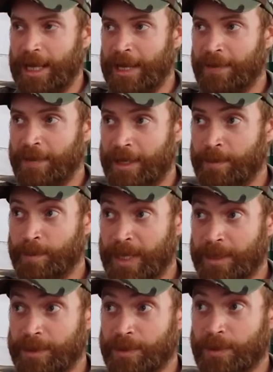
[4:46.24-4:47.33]
and the
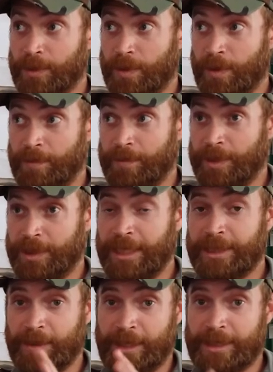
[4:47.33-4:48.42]
impact of the
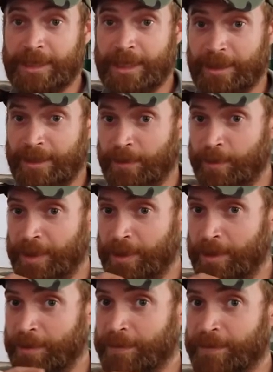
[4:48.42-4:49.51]
cheetah on each other. There would be a
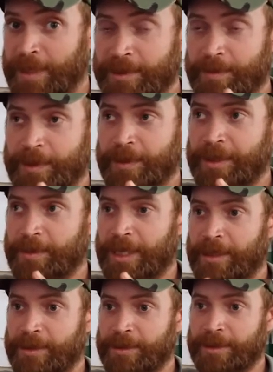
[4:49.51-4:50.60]
lot of fights between the
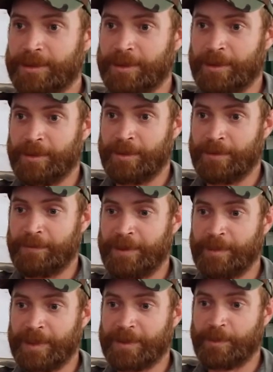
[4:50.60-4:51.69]
males. The, the
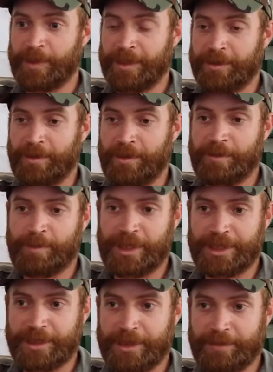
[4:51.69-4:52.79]
females would be under a lot of
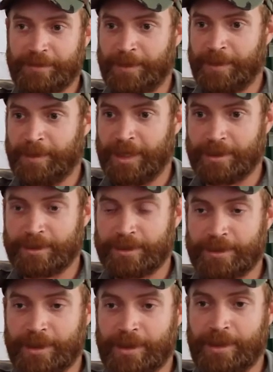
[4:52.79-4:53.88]
pressure from the males
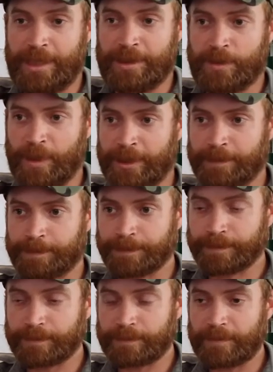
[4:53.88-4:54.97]
uh, as well.
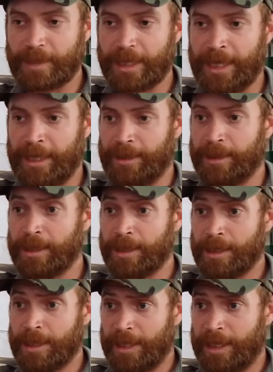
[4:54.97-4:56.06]
And
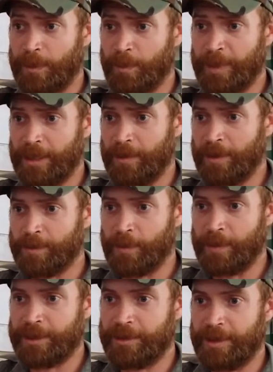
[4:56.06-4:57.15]
there would be a lot
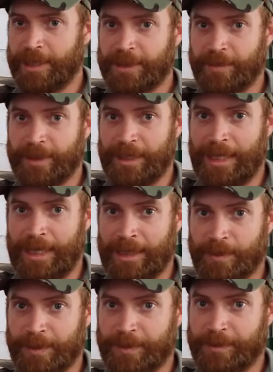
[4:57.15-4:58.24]
more interaction with the
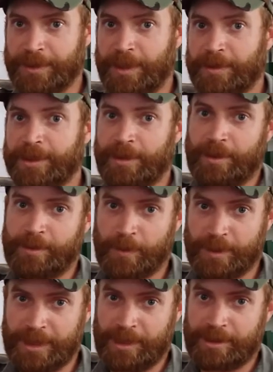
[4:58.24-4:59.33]
lions, which would result in a lot more
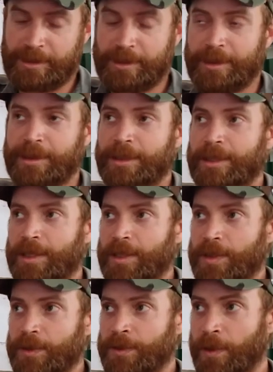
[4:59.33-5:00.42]
deaths.
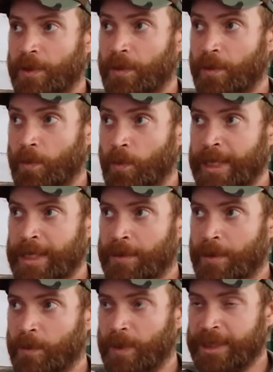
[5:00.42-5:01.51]
So we
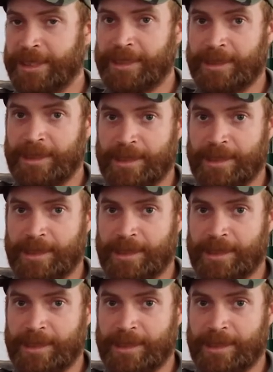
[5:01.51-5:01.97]
know what cheetah